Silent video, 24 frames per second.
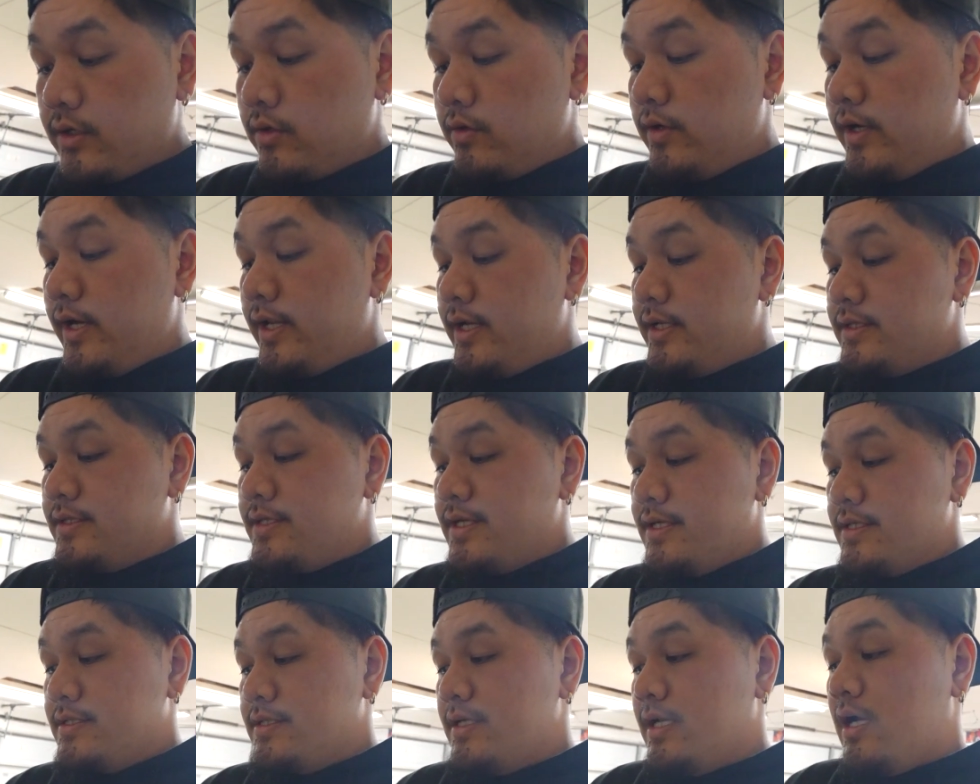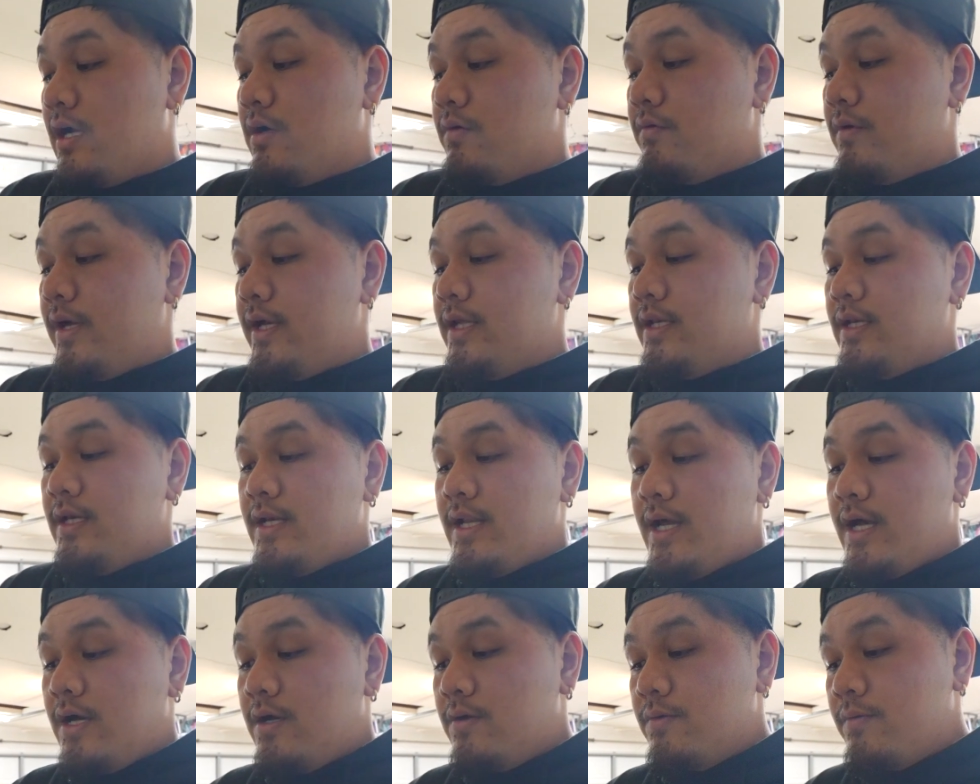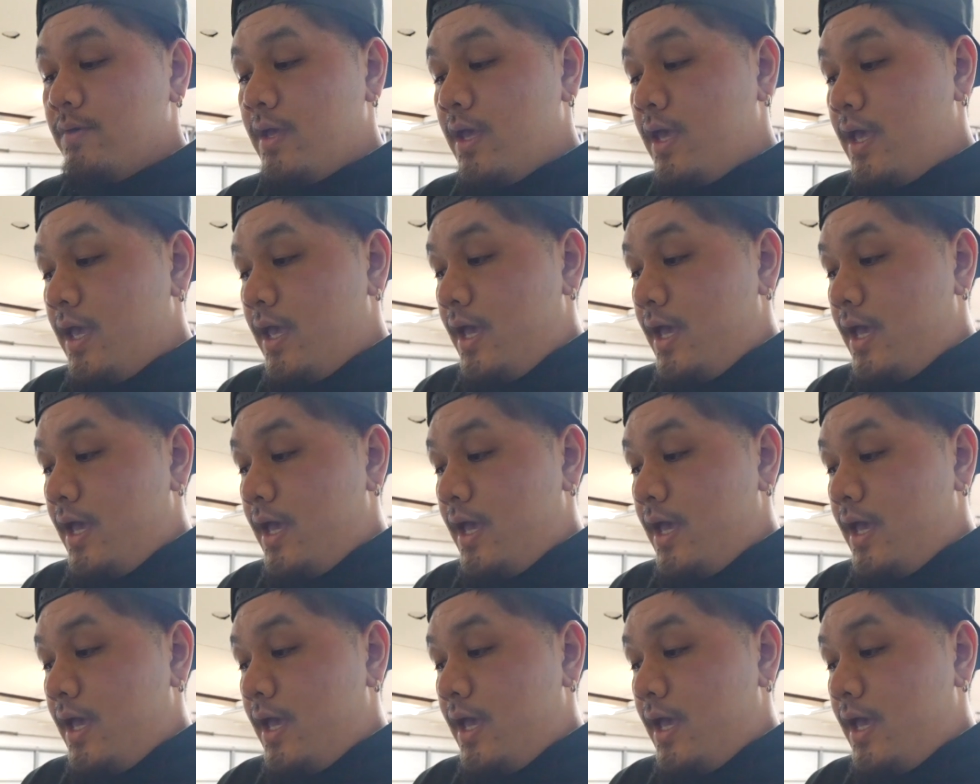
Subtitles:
go ahead and test it out right now.